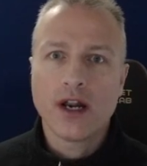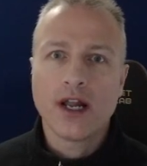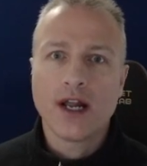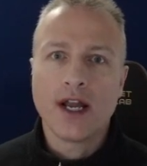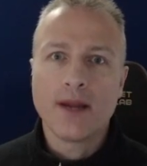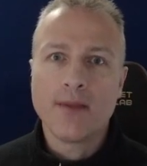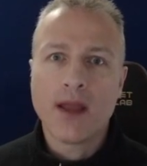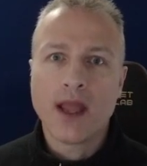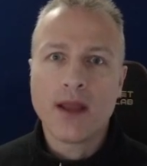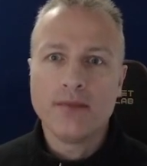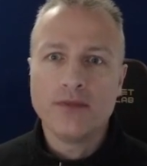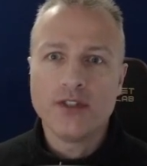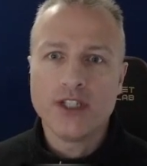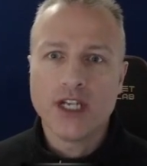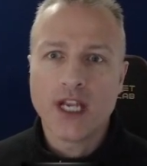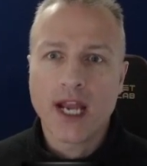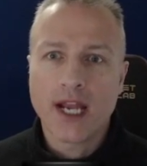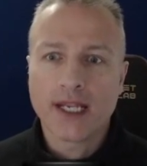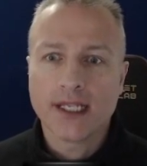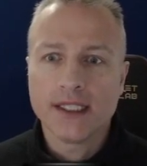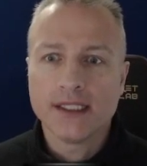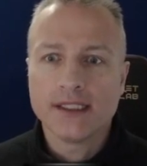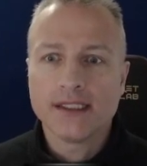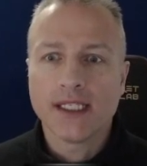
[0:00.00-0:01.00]
I'm MJ
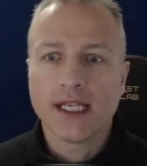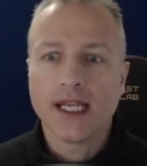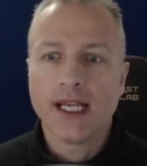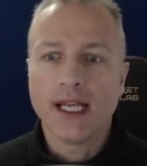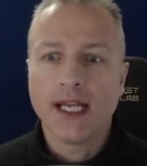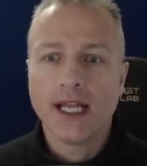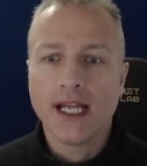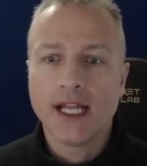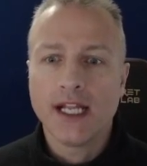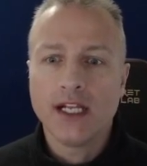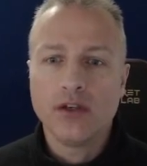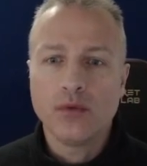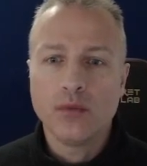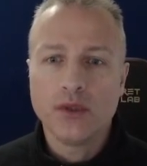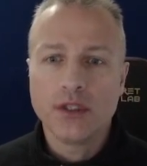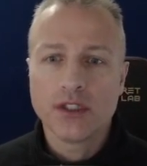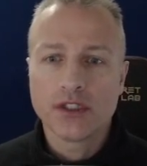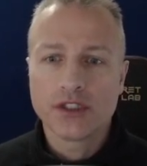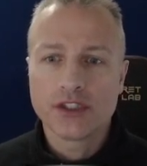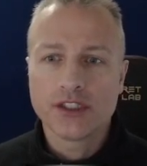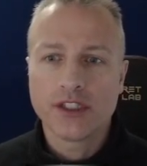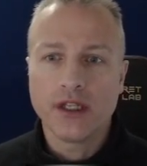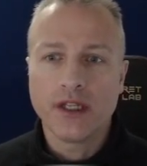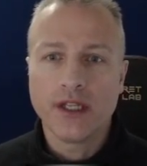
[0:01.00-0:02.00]
Haggis, and we are
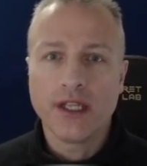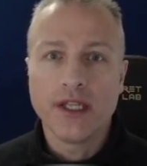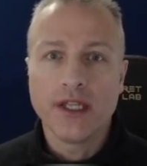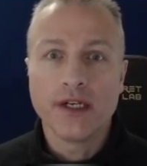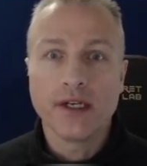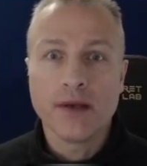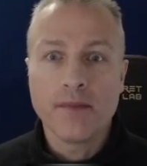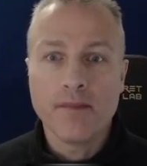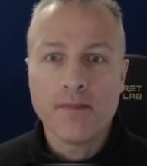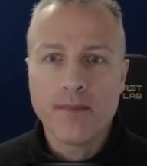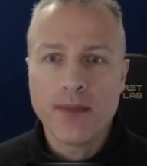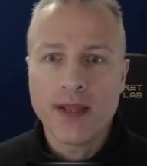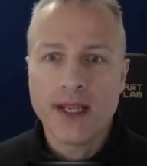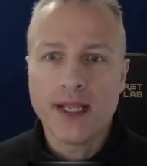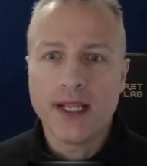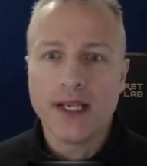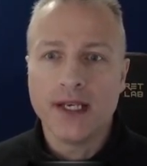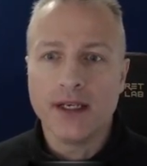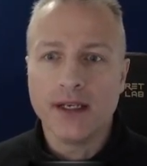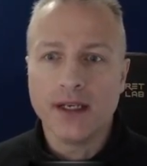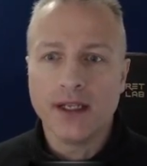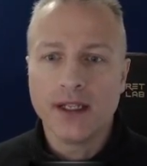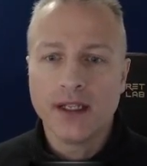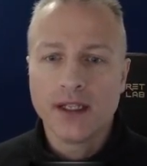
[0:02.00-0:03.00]
still here in
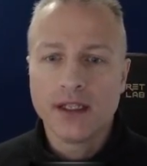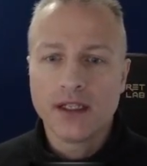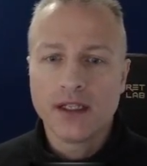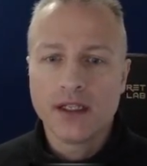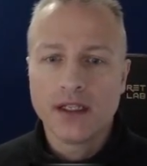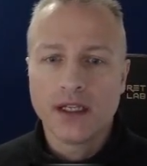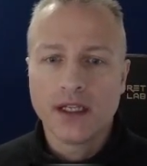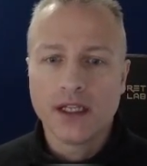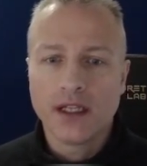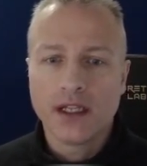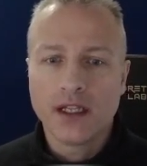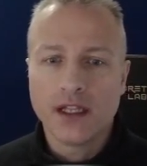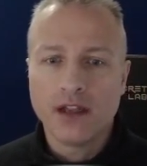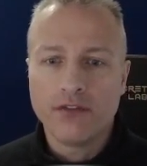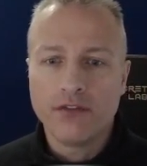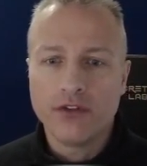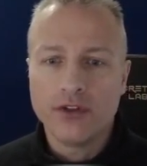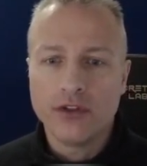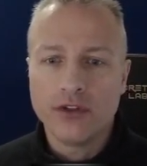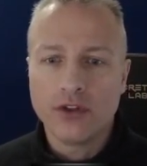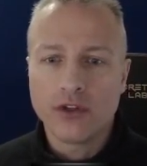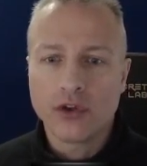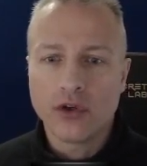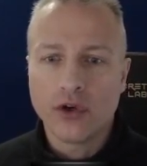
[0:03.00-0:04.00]
Maine. If
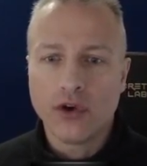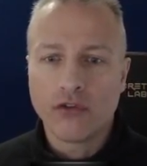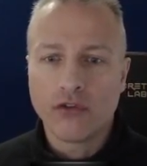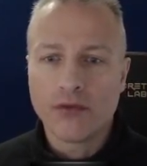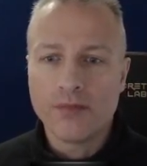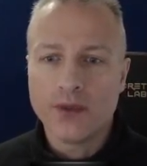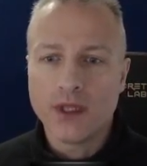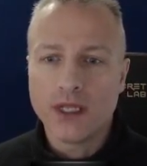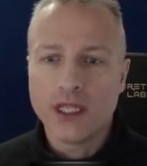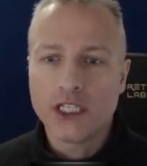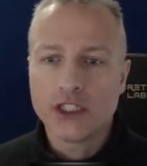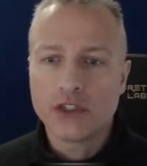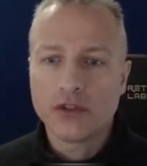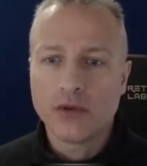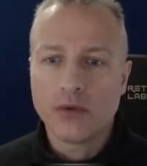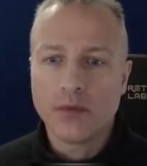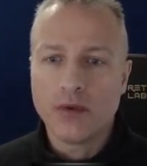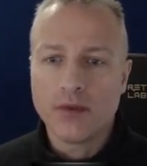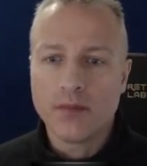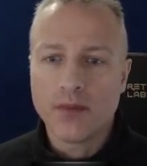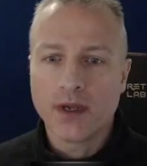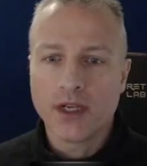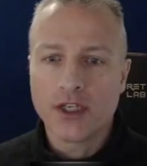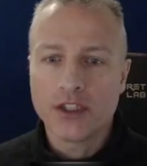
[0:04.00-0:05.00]
you recall from the last one,
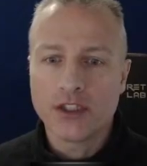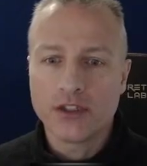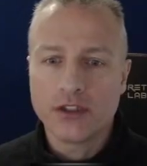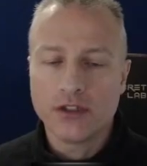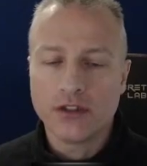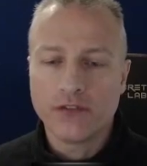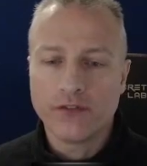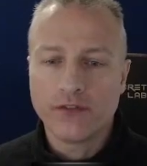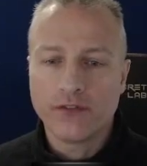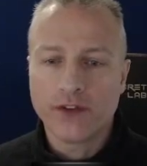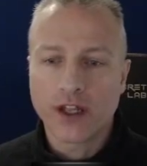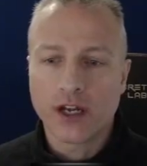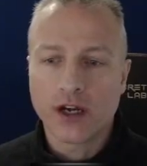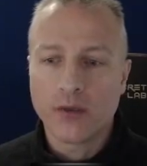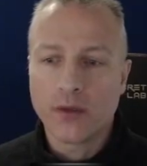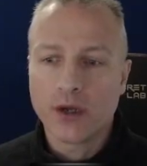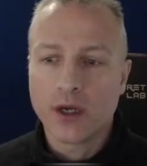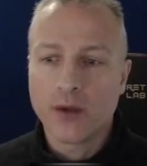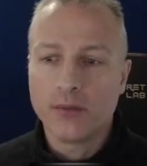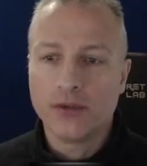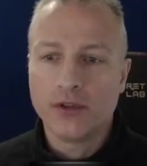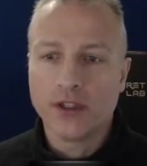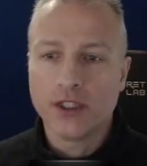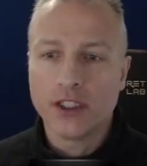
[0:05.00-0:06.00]
we managed to fight our way
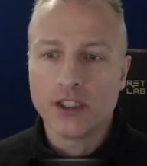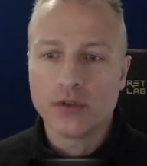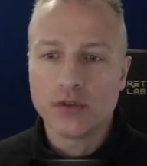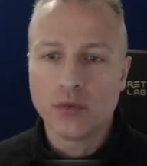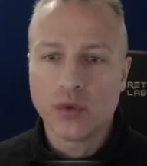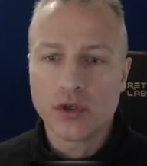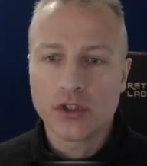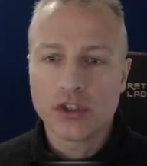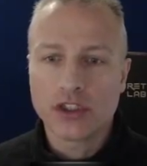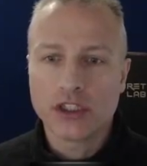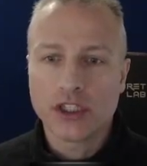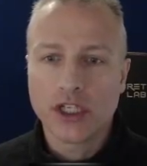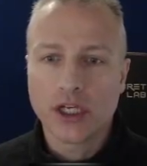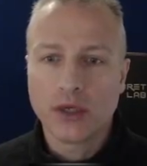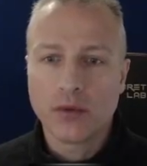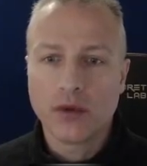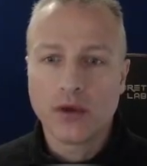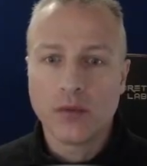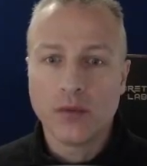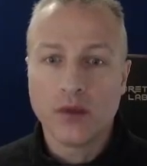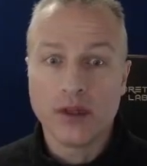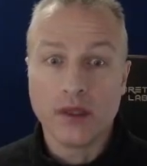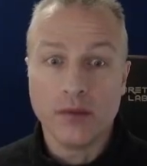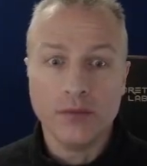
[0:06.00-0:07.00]
up to this watchtower
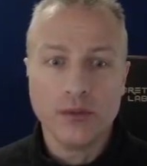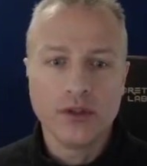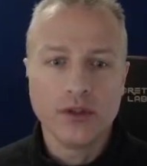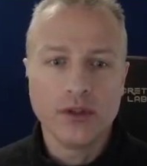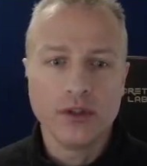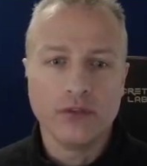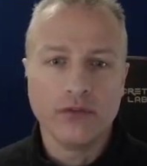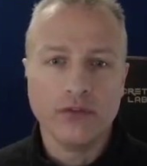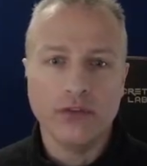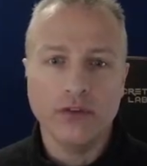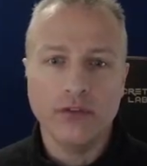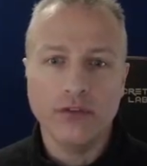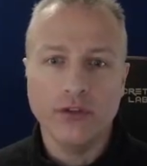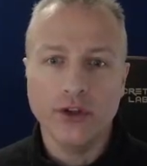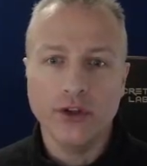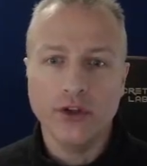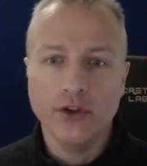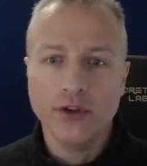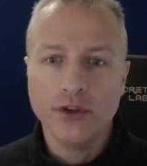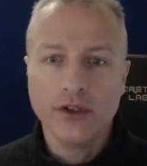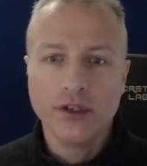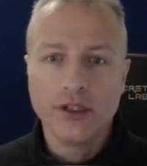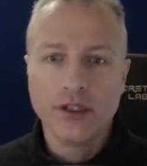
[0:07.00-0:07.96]
with a beautiful view.